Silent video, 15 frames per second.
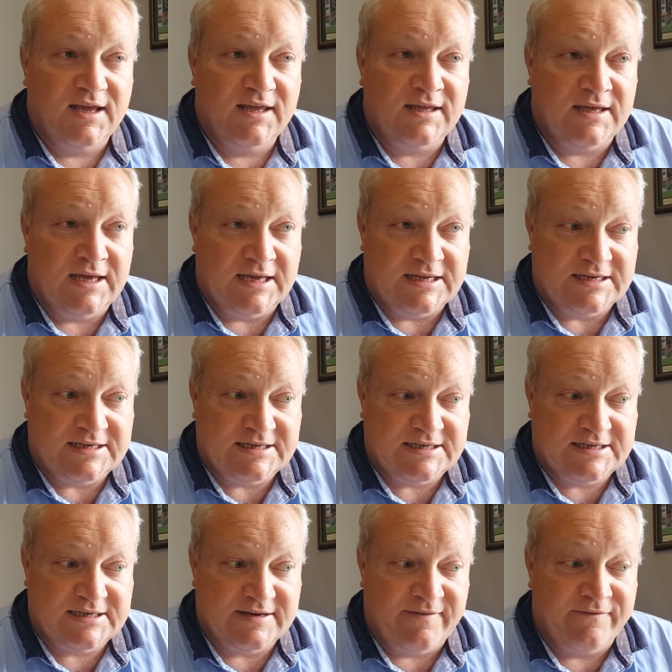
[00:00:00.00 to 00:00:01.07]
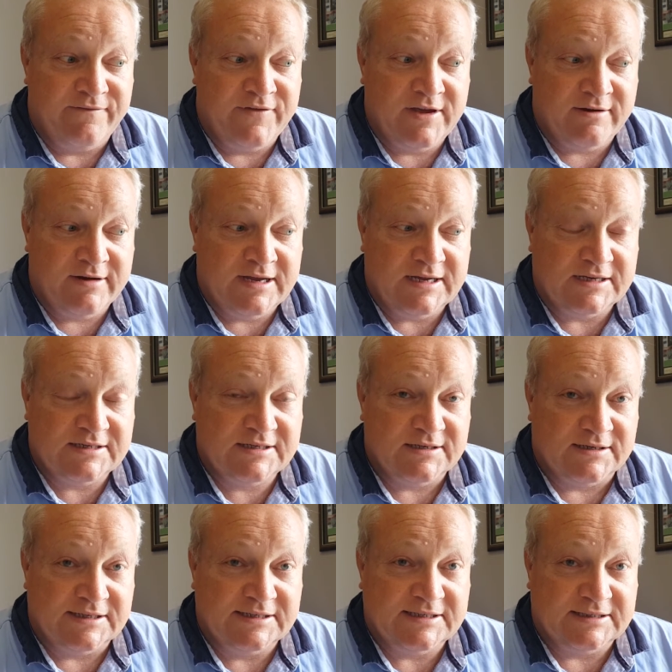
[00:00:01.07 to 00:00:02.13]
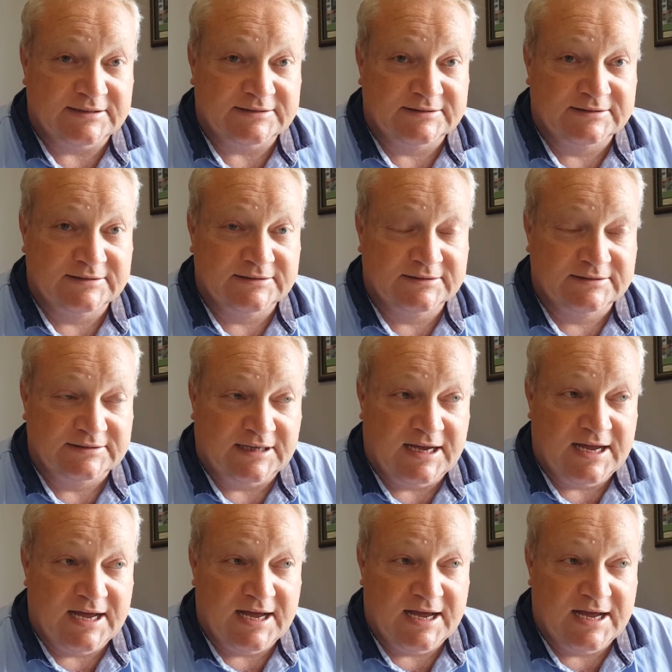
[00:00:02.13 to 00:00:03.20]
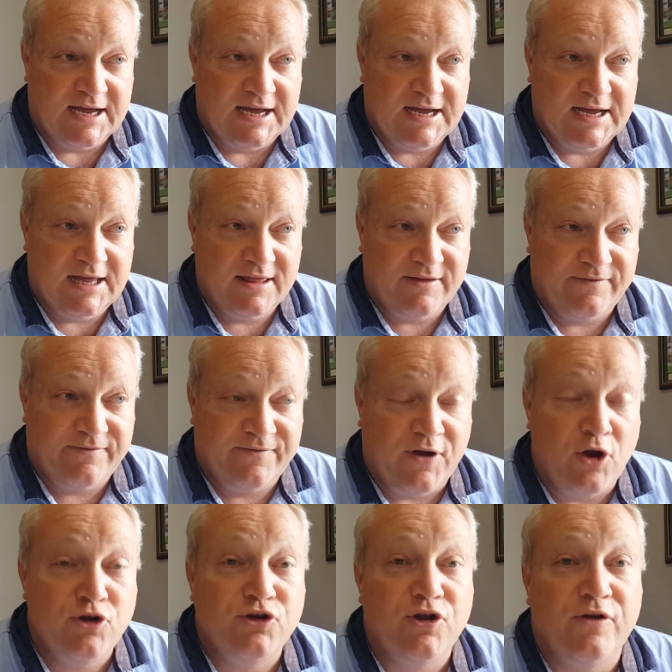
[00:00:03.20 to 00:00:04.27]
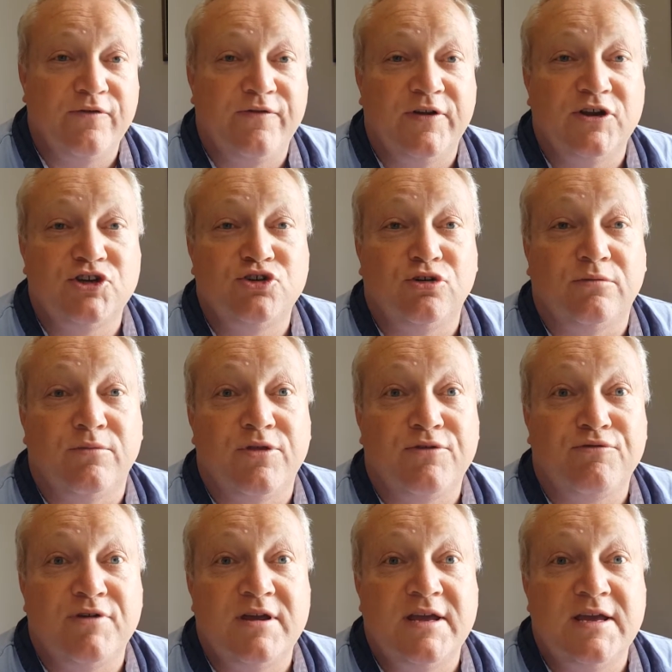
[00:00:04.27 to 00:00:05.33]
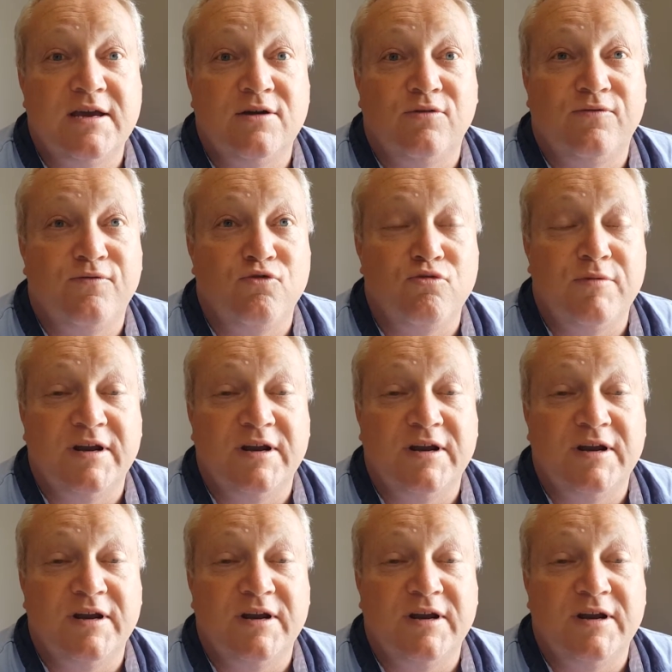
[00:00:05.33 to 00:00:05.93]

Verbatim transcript: Yes, very exciting. Uh, the photo finish took them three or four